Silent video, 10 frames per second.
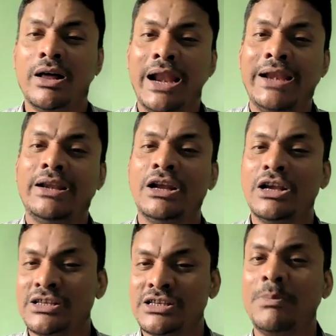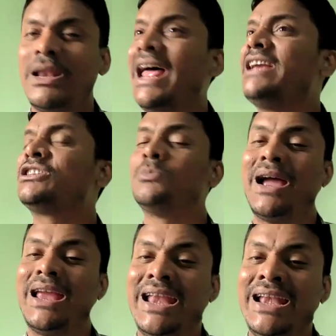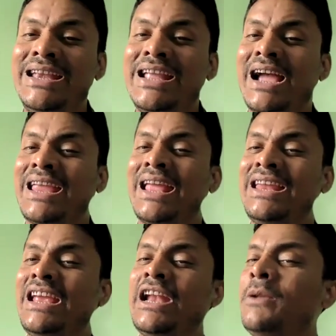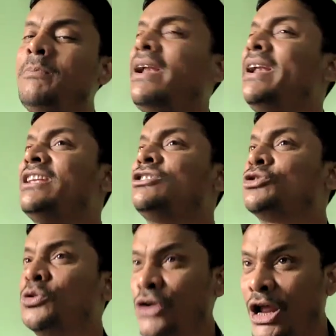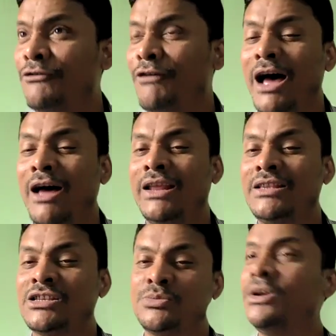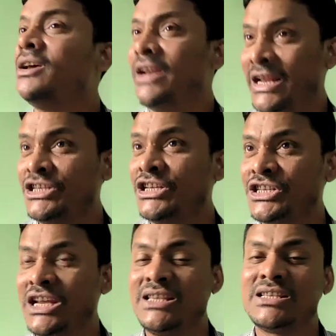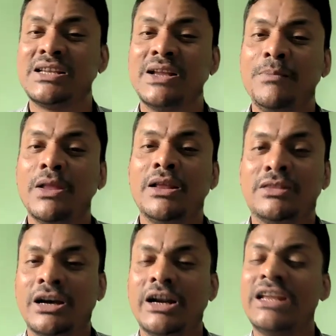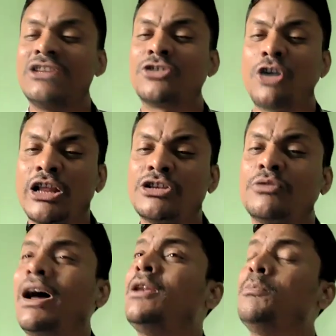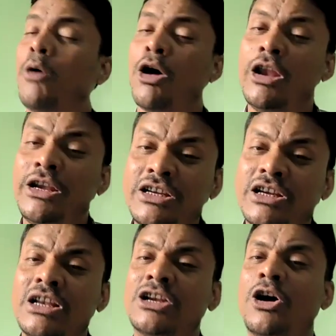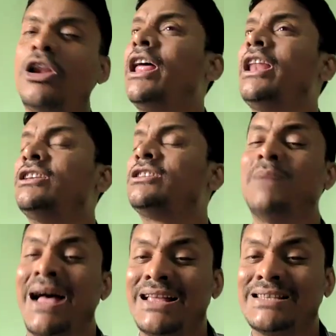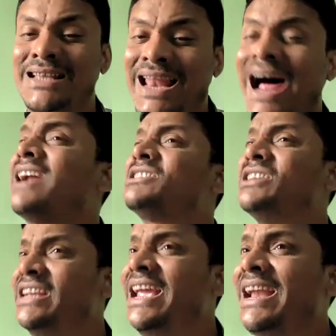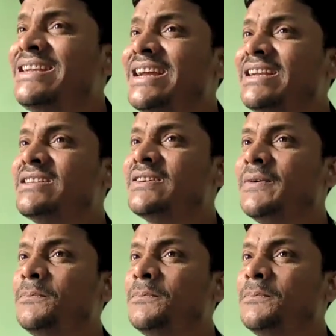right? Symbolized by India gaining independence through non-violence, resistance. Third is called as while political colonialism has largely ended.